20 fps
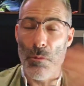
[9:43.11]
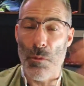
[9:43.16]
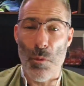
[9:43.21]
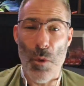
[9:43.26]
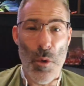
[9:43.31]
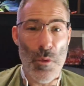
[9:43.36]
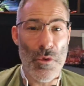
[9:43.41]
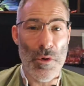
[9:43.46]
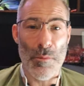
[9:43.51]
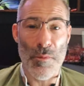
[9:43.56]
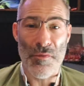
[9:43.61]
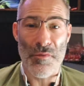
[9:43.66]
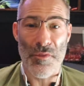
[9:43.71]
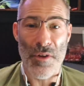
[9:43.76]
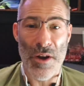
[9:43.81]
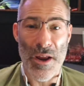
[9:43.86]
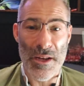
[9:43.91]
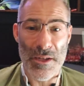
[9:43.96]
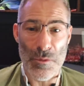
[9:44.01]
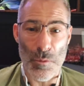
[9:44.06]
Welcome, my
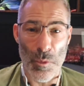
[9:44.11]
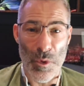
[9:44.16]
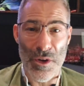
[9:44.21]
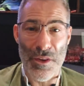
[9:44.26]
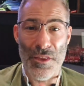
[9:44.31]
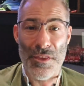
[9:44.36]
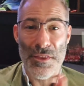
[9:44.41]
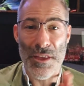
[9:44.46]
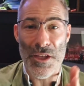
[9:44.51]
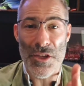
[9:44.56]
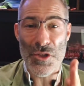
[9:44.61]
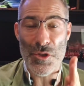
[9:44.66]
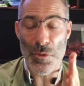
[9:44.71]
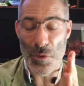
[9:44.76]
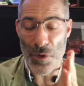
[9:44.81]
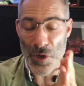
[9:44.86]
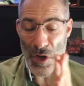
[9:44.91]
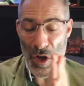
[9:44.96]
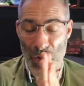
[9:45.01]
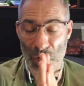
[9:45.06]
friend. One of the things you
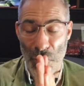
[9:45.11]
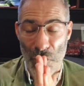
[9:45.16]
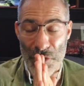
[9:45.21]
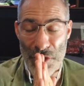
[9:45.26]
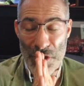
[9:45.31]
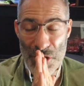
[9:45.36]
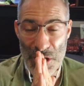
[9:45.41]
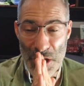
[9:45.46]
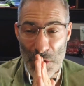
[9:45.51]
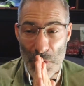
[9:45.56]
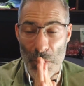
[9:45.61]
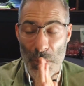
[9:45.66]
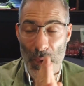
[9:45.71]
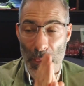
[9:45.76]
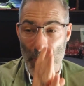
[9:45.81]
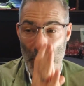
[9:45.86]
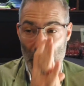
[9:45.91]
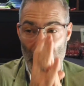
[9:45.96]
will learn on this channel